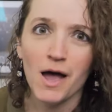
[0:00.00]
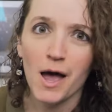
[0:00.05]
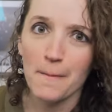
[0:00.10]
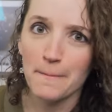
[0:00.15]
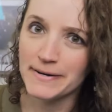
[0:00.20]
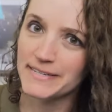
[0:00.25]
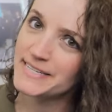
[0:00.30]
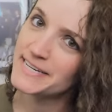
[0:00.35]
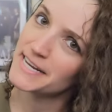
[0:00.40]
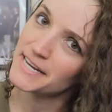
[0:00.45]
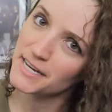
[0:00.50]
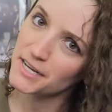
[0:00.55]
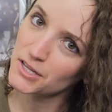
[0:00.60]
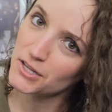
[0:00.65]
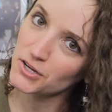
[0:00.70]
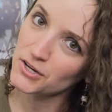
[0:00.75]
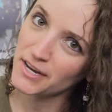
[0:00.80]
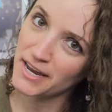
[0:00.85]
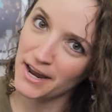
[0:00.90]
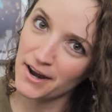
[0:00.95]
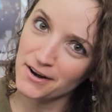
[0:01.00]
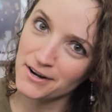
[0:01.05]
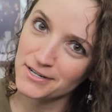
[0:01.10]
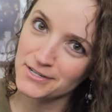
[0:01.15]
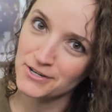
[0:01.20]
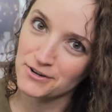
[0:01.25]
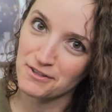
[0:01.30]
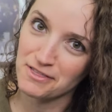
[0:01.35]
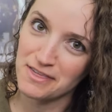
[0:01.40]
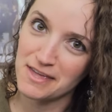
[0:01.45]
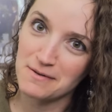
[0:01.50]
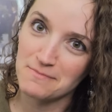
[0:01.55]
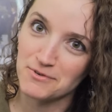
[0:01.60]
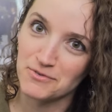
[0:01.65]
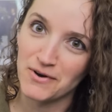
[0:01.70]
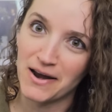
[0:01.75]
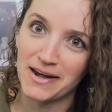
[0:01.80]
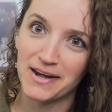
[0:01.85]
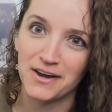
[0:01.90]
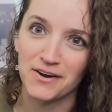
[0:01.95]
a particular character themed
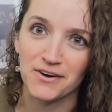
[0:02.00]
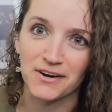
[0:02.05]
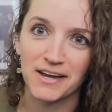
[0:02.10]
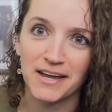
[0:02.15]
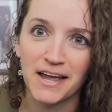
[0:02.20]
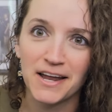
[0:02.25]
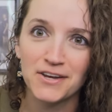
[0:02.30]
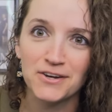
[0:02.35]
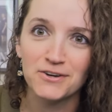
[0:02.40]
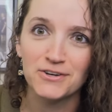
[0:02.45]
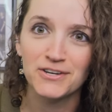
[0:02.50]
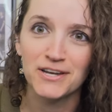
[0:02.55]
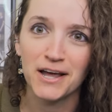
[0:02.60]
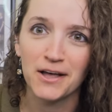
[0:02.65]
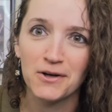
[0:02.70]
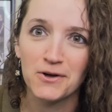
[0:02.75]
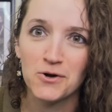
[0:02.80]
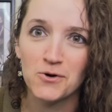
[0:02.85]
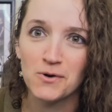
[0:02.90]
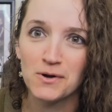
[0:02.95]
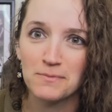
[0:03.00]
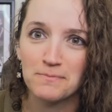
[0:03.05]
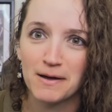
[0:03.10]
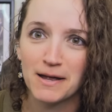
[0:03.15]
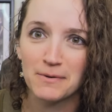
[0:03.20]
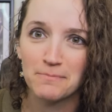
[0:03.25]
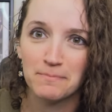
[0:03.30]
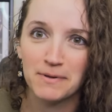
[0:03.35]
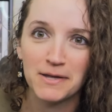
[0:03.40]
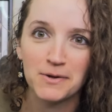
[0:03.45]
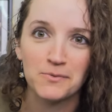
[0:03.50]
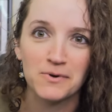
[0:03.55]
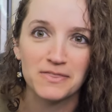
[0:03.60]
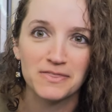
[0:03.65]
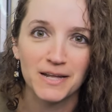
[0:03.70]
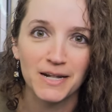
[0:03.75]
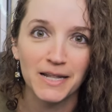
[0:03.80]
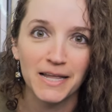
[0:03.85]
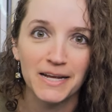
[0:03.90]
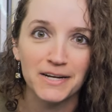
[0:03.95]
right here. Can you tell who it might be with
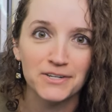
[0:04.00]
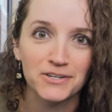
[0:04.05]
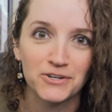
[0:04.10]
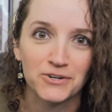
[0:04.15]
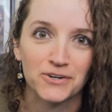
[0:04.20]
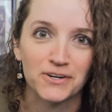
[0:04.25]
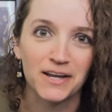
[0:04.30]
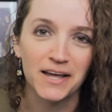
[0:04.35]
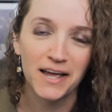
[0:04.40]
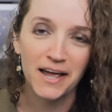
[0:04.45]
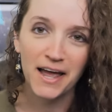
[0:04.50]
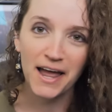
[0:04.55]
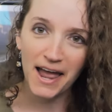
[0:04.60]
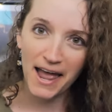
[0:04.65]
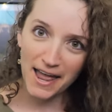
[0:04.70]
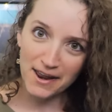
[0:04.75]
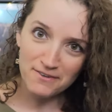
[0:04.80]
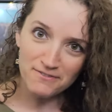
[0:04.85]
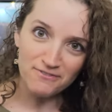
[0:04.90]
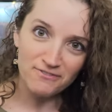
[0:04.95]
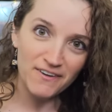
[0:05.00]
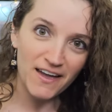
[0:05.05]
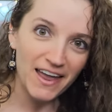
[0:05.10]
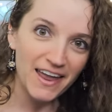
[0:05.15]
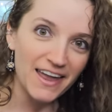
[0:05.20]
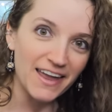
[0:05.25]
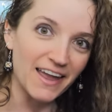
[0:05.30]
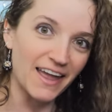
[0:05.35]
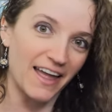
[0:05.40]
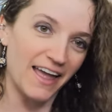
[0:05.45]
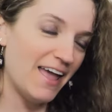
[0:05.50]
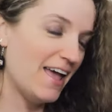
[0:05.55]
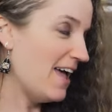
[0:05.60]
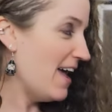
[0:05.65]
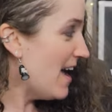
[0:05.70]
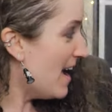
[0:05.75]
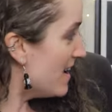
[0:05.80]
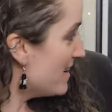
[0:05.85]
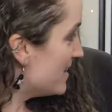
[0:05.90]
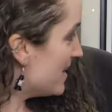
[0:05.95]
the lantern? And Fang,
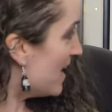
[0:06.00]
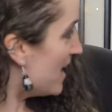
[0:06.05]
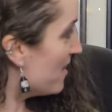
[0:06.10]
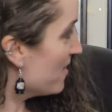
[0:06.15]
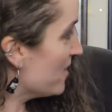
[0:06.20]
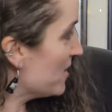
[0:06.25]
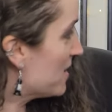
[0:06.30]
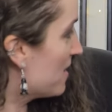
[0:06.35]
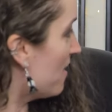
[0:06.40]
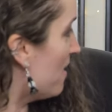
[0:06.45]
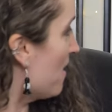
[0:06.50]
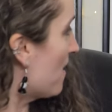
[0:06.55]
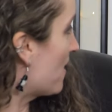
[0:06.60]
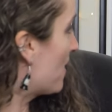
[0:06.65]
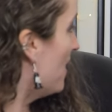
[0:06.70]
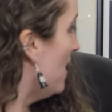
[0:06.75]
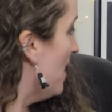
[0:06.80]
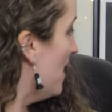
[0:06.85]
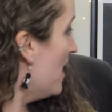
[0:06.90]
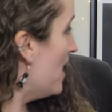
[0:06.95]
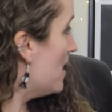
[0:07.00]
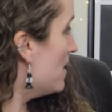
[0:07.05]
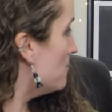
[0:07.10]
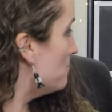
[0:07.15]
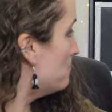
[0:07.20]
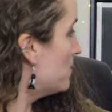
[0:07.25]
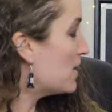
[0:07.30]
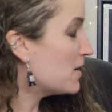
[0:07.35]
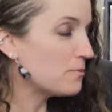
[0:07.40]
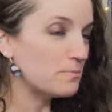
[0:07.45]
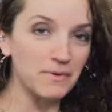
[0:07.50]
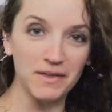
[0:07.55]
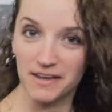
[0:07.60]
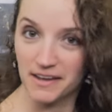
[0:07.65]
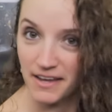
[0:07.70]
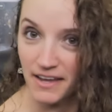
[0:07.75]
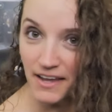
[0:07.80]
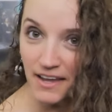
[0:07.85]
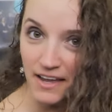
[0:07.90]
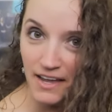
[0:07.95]
and Aragog, and
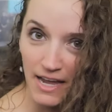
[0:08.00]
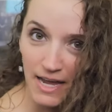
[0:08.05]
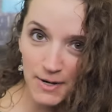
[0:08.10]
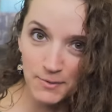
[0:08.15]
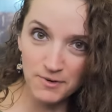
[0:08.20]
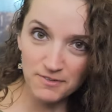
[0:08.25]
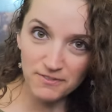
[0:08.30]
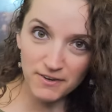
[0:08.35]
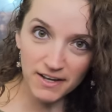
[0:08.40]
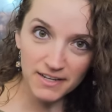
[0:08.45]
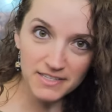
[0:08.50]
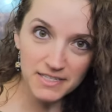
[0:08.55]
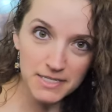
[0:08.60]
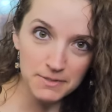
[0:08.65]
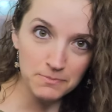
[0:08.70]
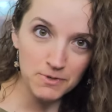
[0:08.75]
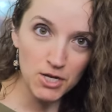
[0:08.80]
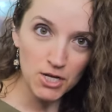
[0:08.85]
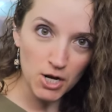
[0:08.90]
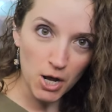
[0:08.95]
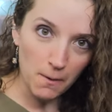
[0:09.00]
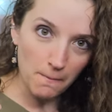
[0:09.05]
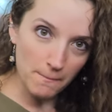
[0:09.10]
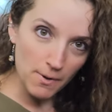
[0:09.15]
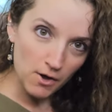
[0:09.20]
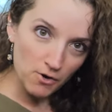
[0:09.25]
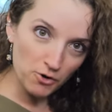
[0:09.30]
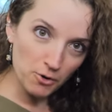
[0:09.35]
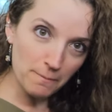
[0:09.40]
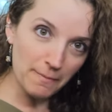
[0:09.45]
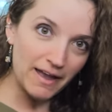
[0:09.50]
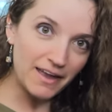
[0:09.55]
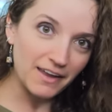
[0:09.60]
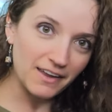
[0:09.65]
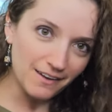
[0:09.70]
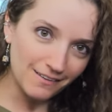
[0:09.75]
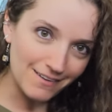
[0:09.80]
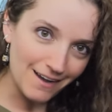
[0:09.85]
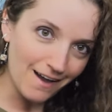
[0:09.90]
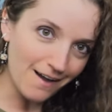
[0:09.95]
Buckbeak, and we've got some, you know,
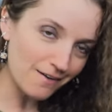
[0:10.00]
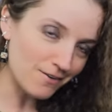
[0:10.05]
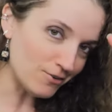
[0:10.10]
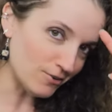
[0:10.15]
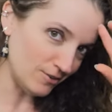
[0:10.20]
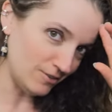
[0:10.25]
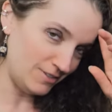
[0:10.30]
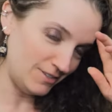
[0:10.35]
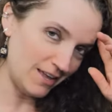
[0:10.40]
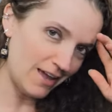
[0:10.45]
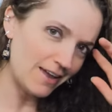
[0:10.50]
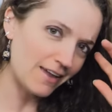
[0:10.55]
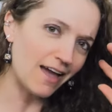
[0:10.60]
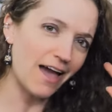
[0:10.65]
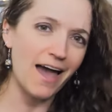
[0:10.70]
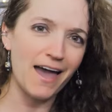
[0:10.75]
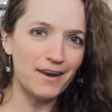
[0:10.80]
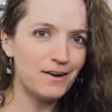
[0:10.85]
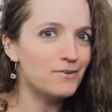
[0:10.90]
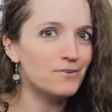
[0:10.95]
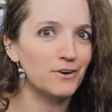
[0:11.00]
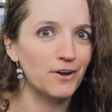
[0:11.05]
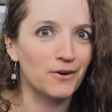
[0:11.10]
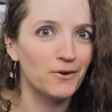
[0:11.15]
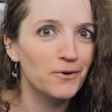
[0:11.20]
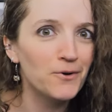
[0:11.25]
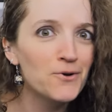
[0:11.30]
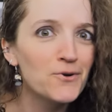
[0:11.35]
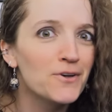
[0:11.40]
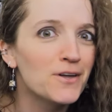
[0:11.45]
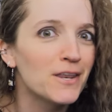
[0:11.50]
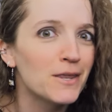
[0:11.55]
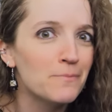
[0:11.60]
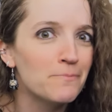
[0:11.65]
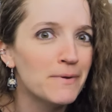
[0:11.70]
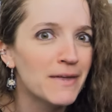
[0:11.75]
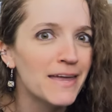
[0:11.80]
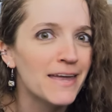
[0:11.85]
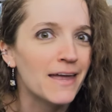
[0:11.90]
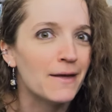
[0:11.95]
motorbike goggles. Like, I don't know, who could
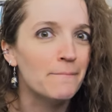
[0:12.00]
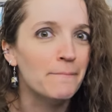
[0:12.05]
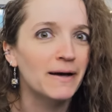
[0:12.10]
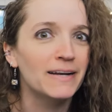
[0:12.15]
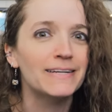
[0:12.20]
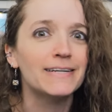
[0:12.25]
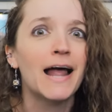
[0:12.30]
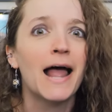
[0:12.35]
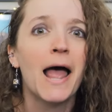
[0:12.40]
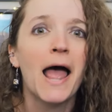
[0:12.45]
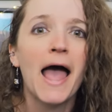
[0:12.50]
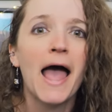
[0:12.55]
it be? But